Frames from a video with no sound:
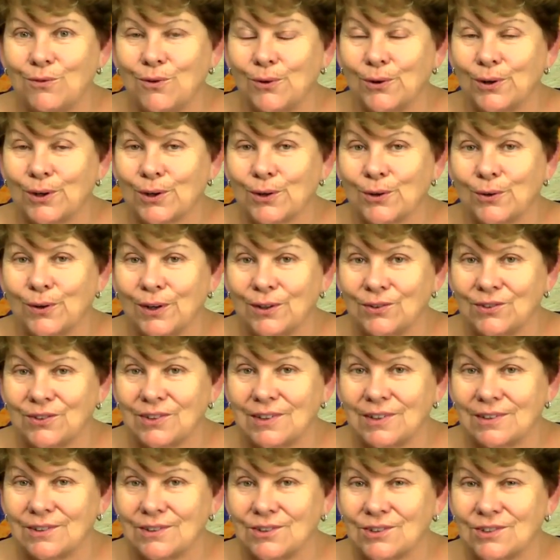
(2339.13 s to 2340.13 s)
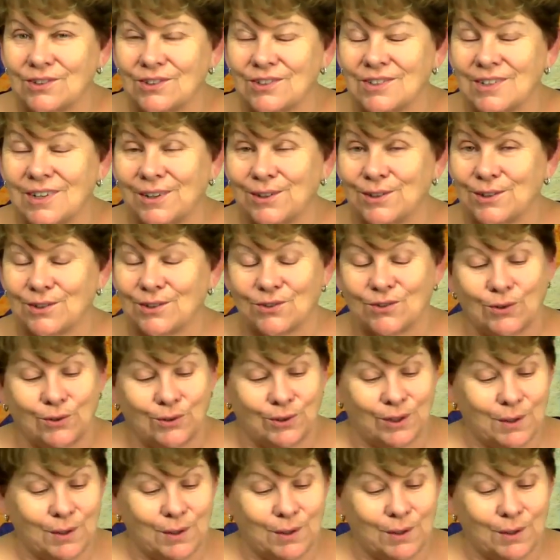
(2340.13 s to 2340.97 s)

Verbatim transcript: for a cross stitch chart. So